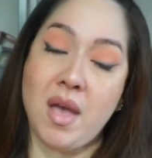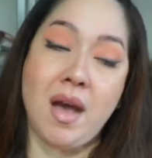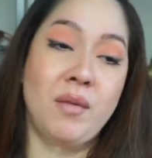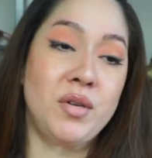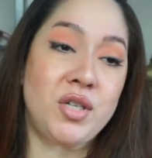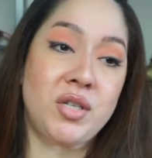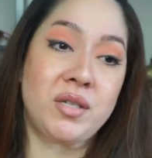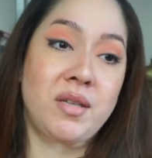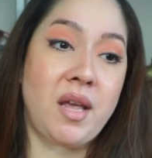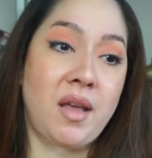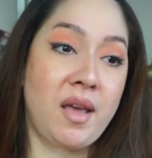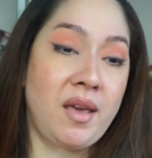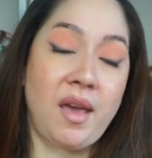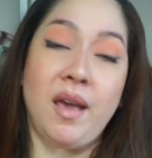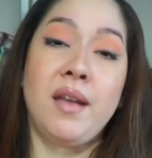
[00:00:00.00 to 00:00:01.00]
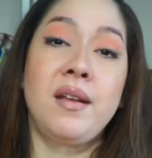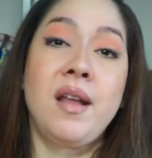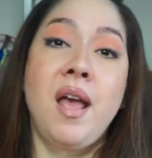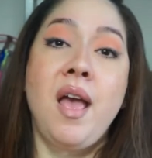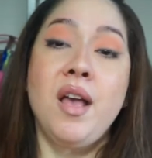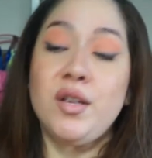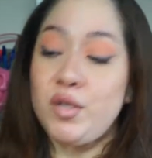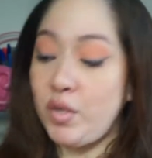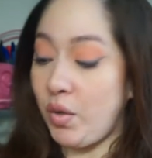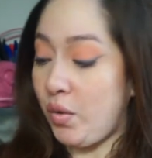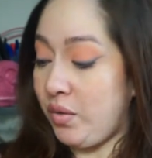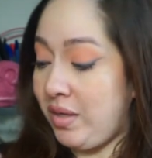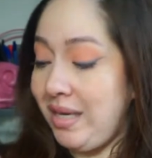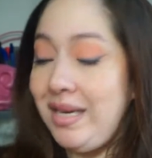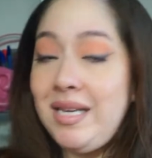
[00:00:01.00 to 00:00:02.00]
I was just like, I can't.
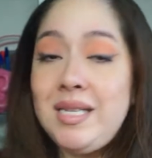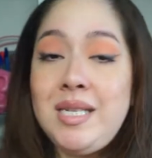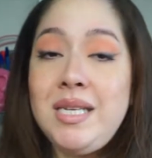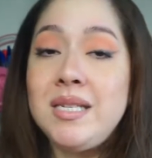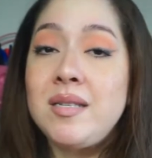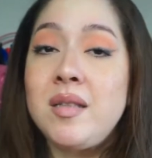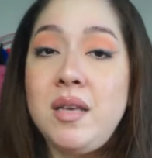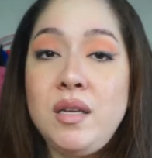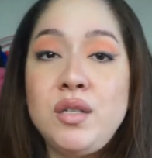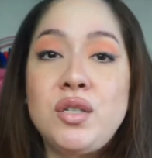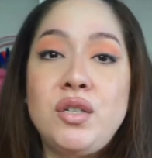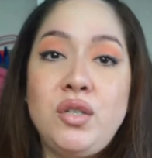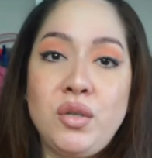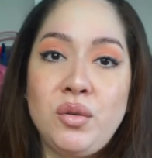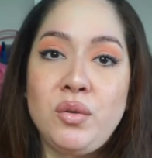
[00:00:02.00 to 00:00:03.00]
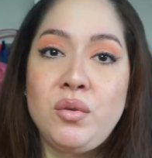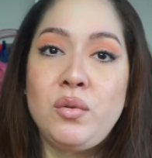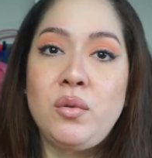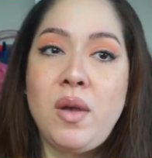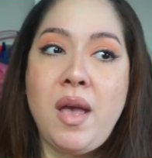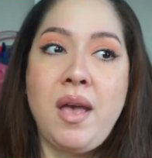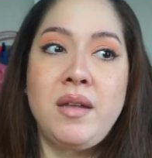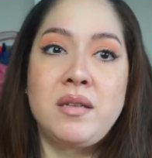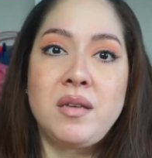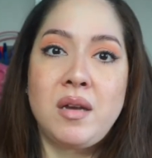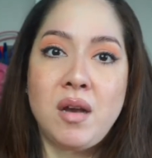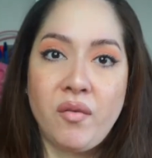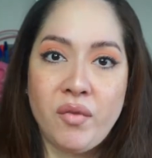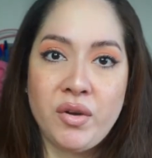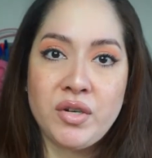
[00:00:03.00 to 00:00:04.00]
So the easiest thing to do and to
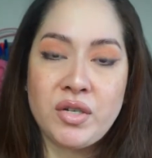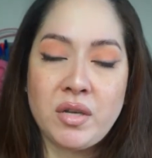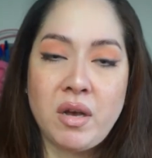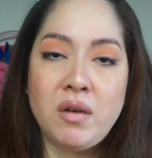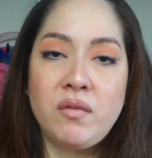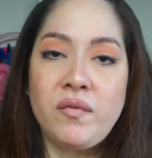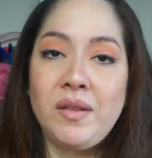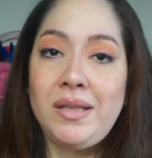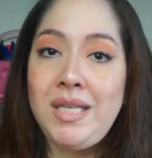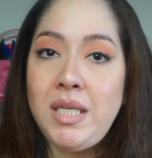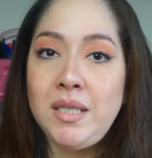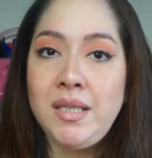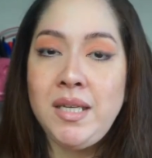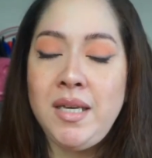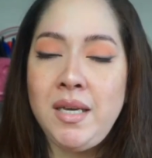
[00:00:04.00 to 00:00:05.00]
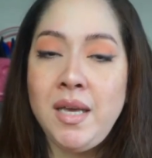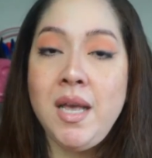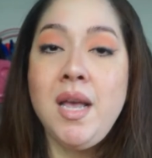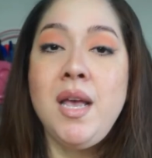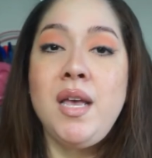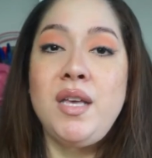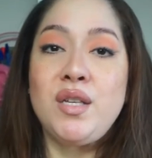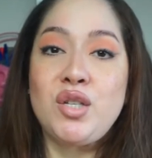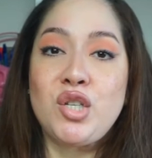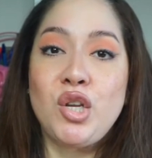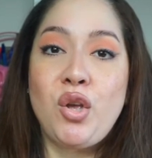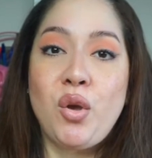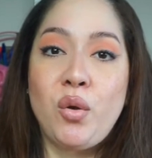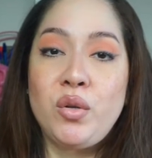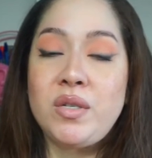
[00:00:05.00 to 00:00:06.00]
cover yourself legally is
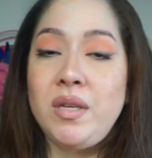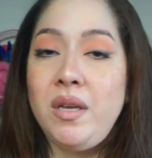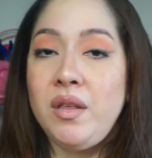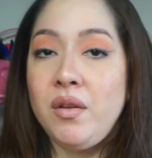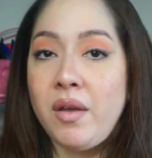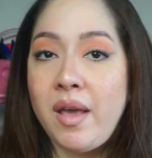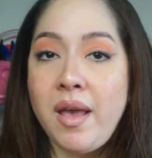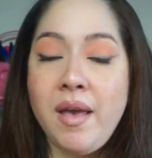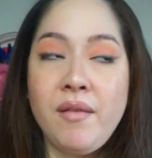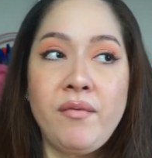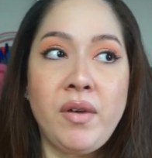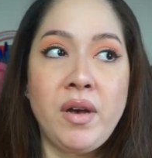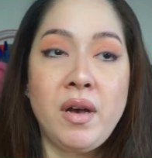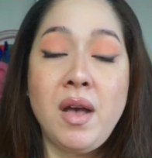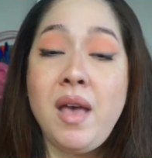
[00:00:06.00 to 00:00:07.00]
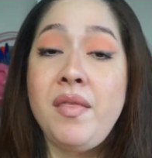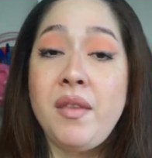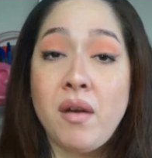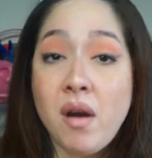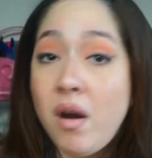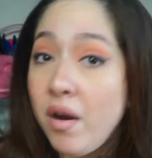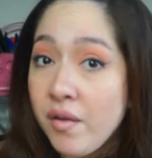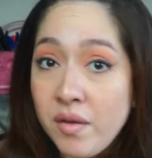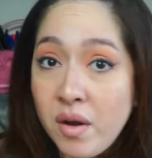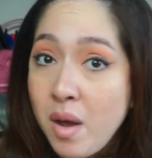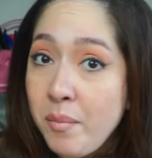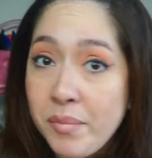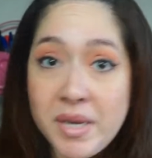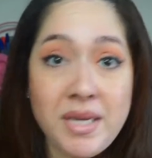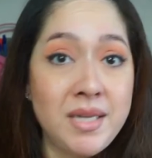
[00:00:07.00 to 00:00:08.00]
to go to either Canva, and there are other
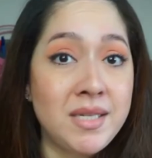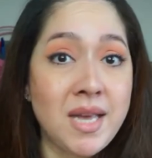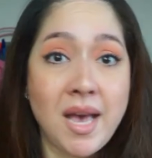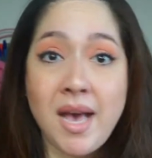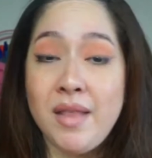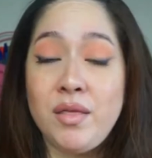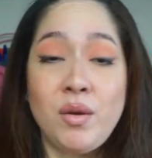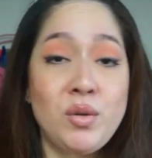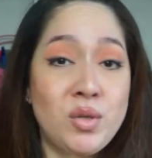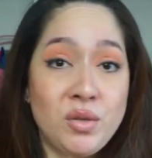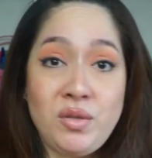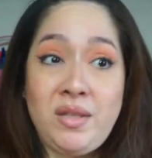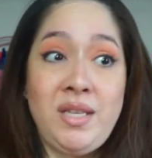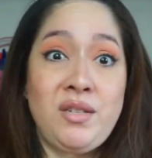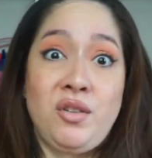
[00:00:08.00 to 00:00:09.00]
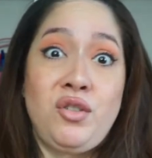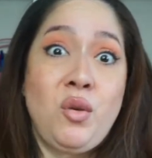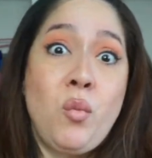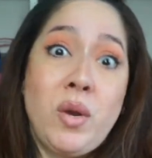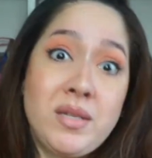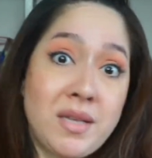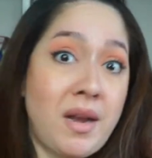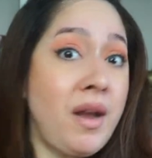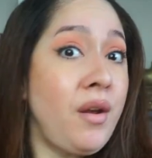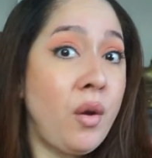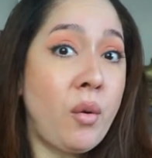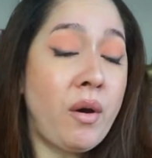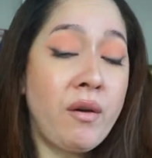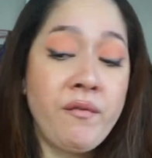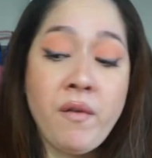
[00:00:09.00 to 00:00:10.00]
companies, these are the ones that I
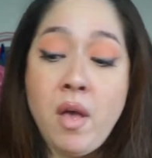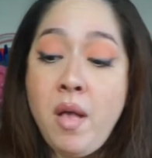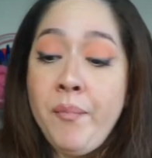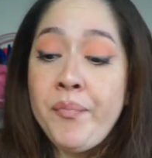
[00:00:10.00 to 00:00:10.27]
know of,